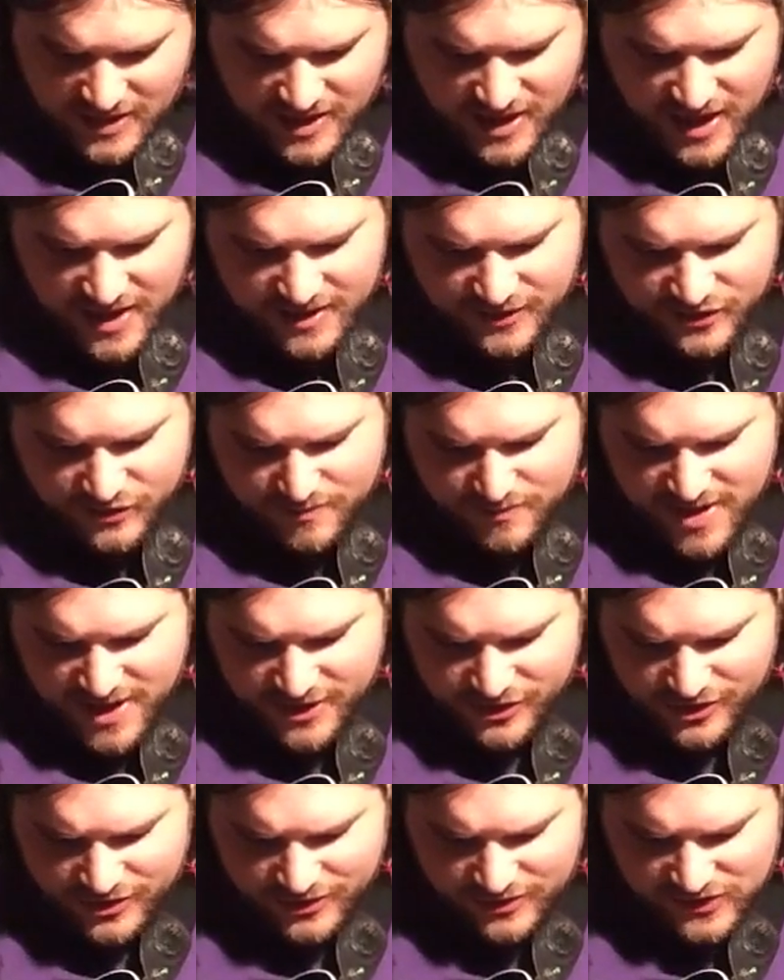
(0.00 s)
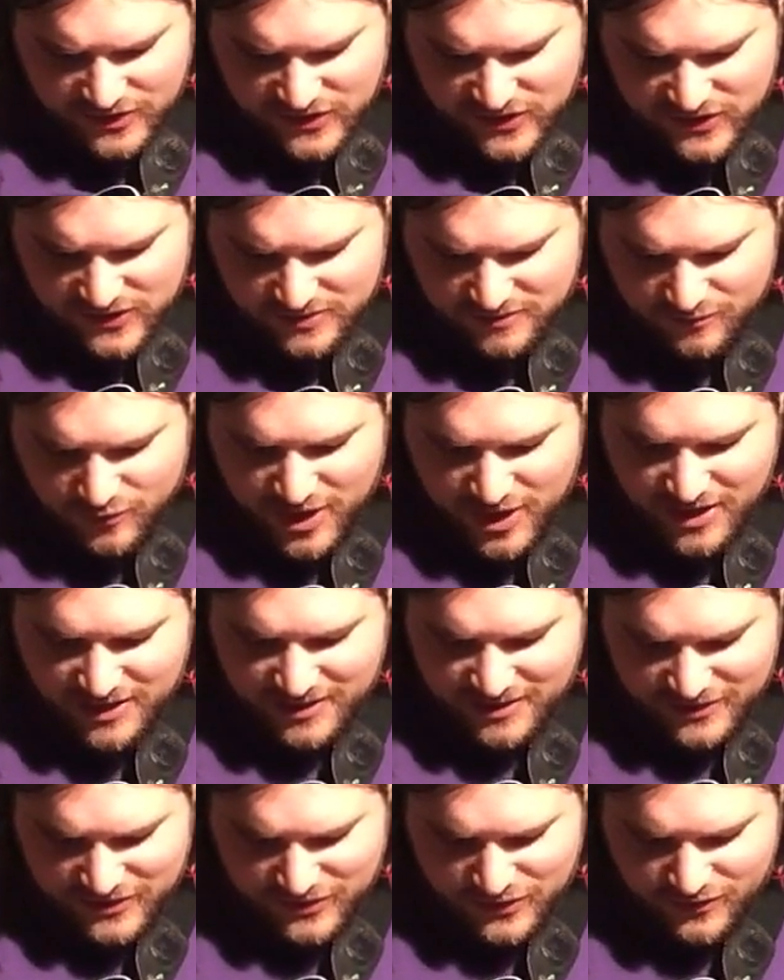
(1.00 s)
And then to majors, well,
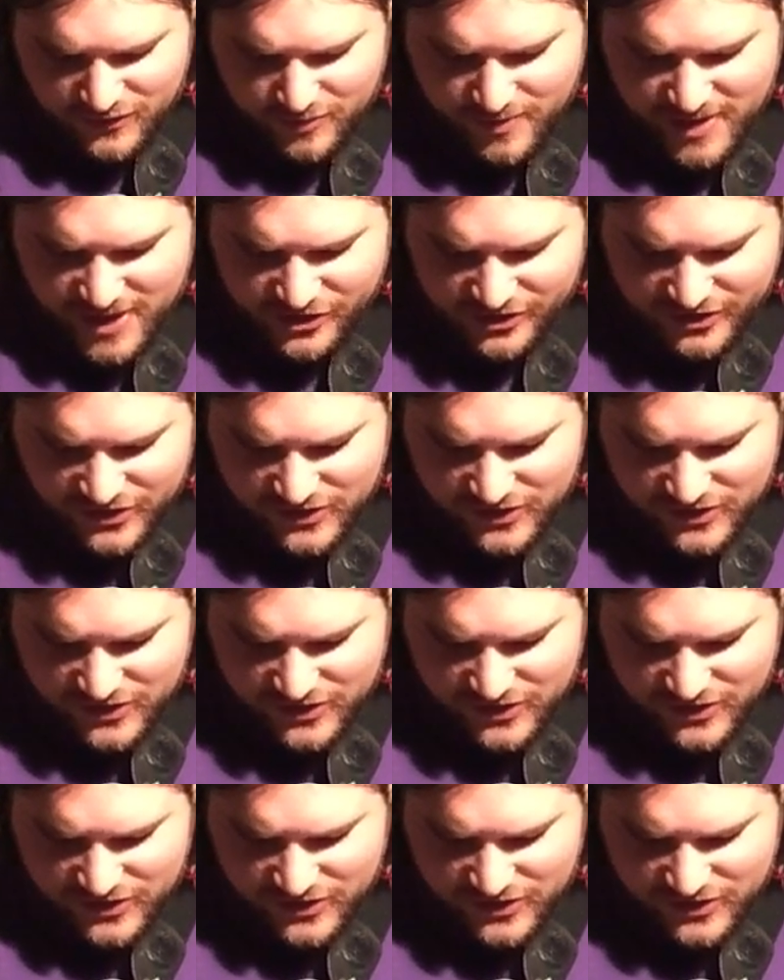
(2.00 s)
sort of a major...